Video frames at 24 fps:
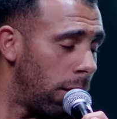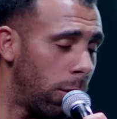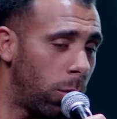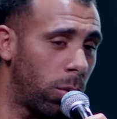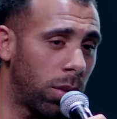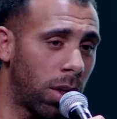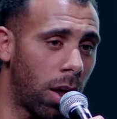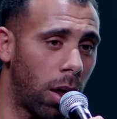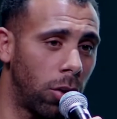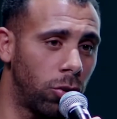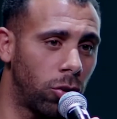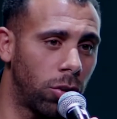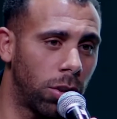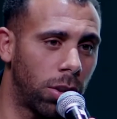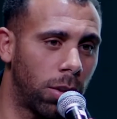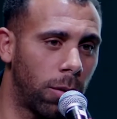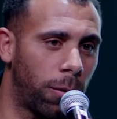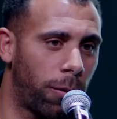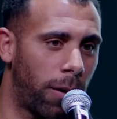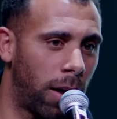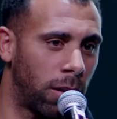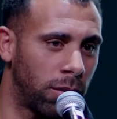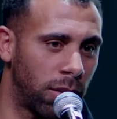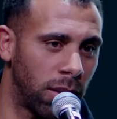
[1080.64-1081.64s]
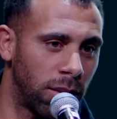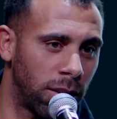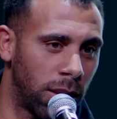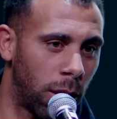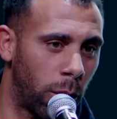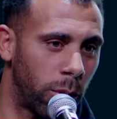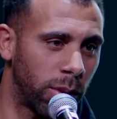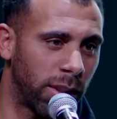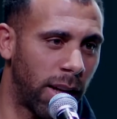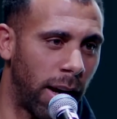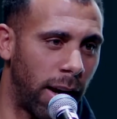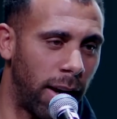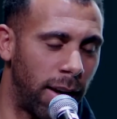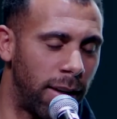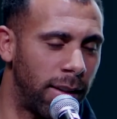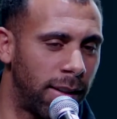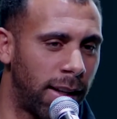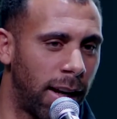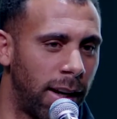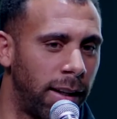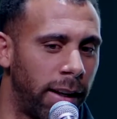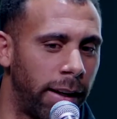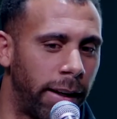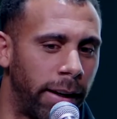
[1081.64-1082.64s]
it was hundreds of thousands I was getting
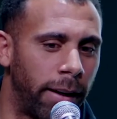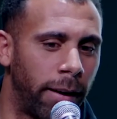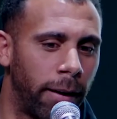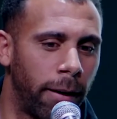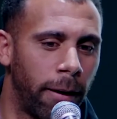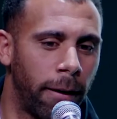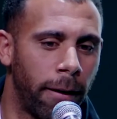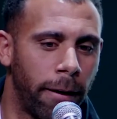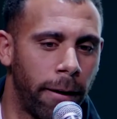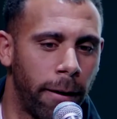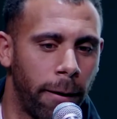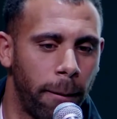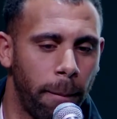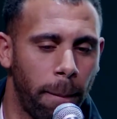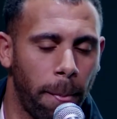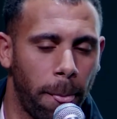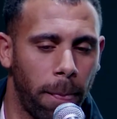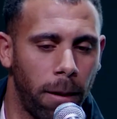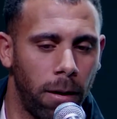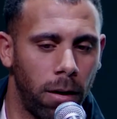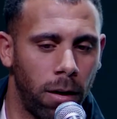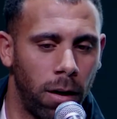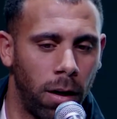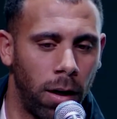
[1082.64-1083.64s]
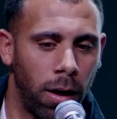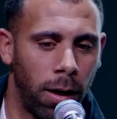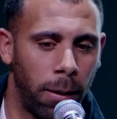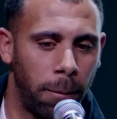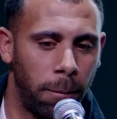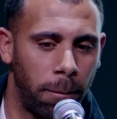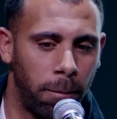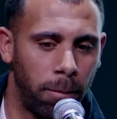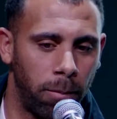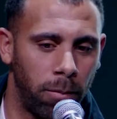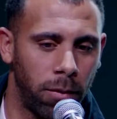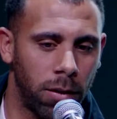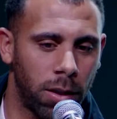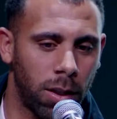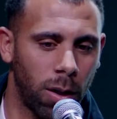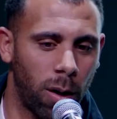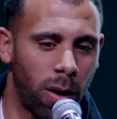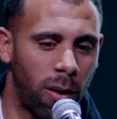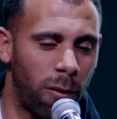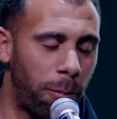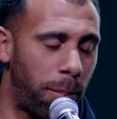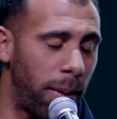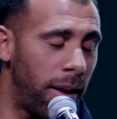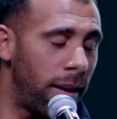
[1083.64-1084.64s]
daily. So
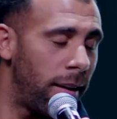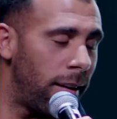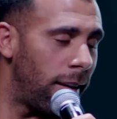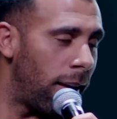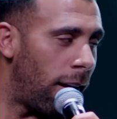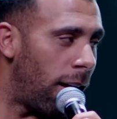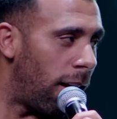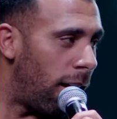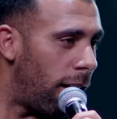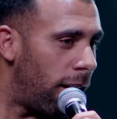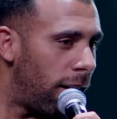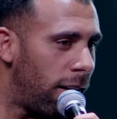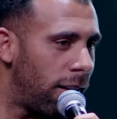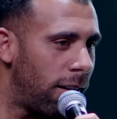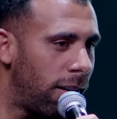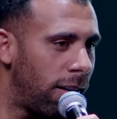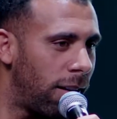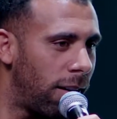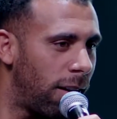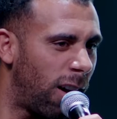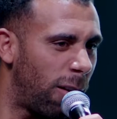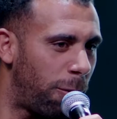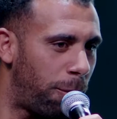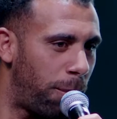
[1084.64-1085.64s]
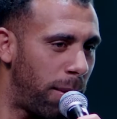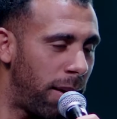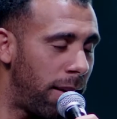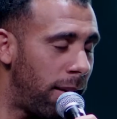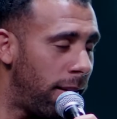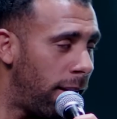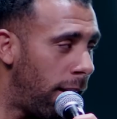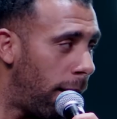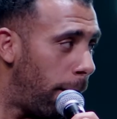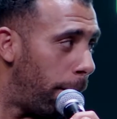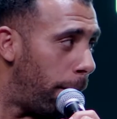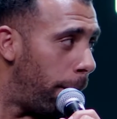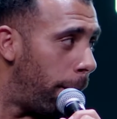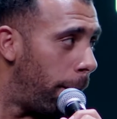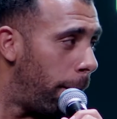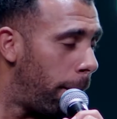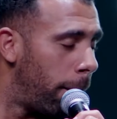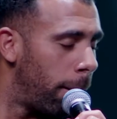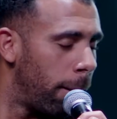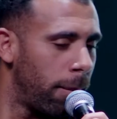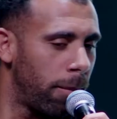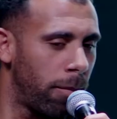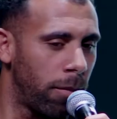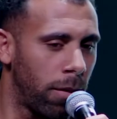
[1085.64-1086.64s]
I've been them.
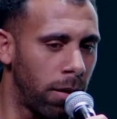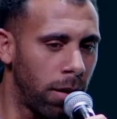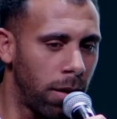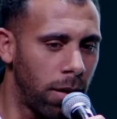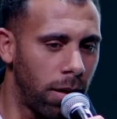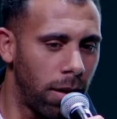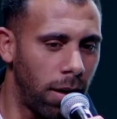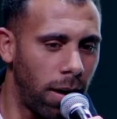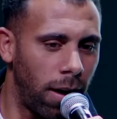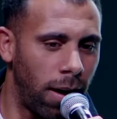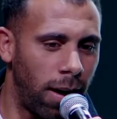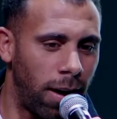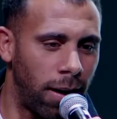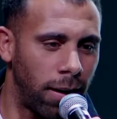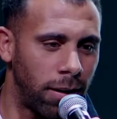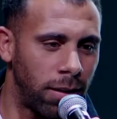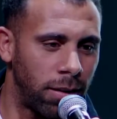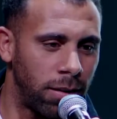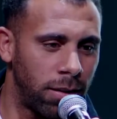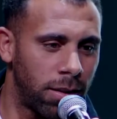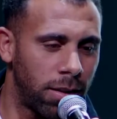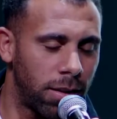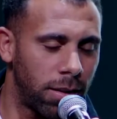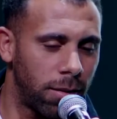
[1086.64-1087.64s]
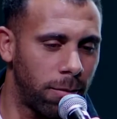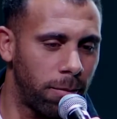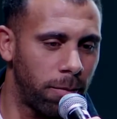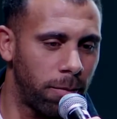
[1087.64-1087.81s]
And